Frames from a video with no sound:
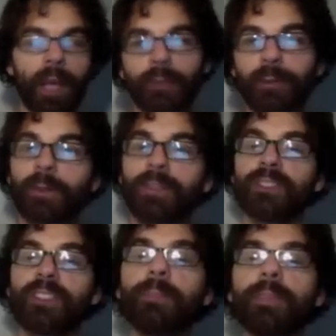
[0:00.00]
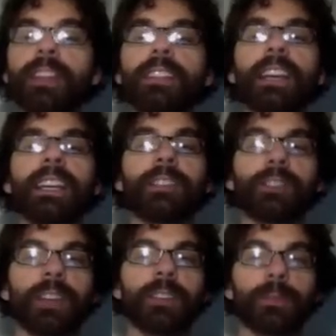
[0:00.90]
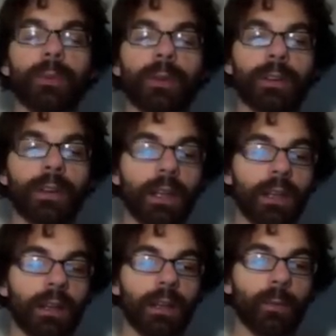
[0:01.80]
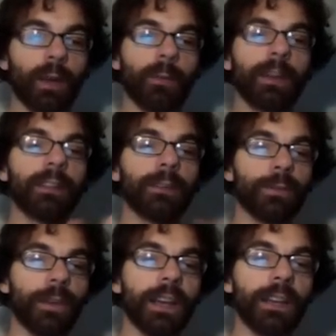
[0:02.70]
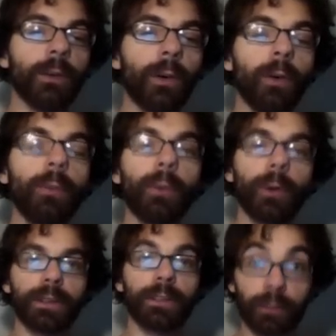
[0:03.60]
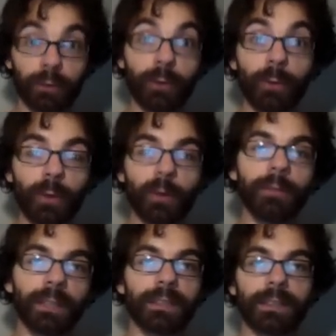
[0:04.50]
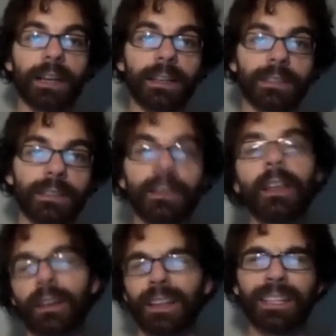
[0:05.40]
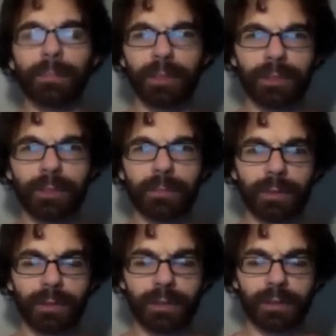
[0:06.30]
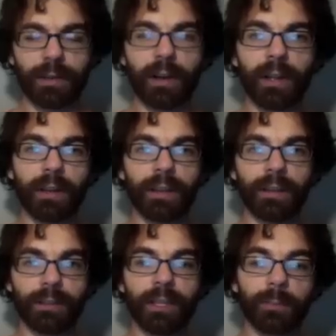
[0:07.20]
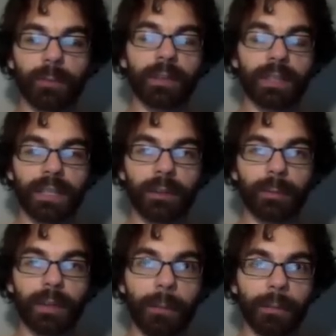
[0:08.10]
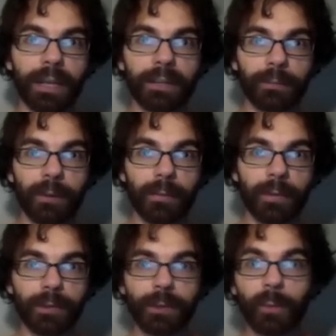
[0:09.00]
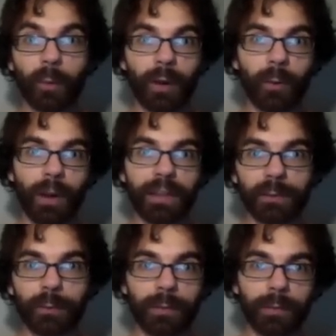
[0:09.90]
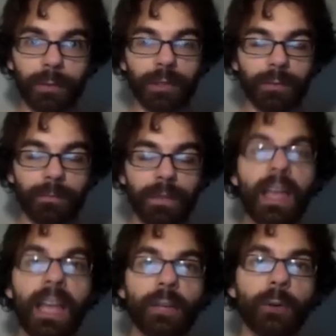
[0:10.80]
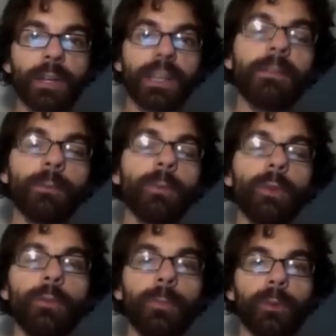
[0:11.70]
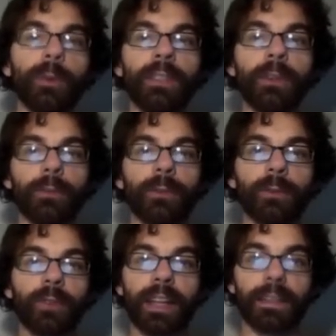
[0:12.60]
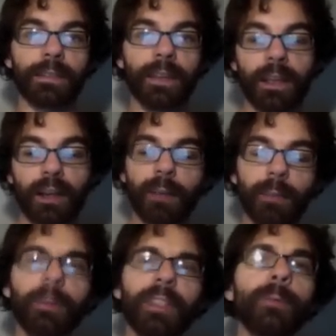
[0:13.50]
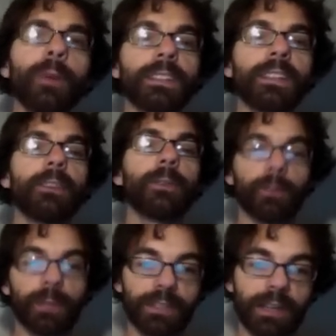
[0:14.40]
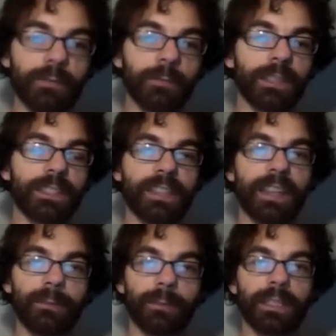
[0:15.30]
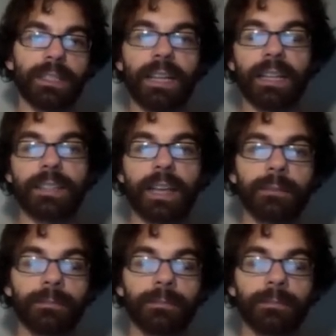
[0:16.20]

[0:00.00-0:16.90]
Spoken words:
So it's something like a chessboard, where we can divide all boards into two equivalence classes, kind of like a bishop on a chessboard can either be a black square bishop or a white square bishop. And you can never move between those two sets, but within one set you can reach every state within that set.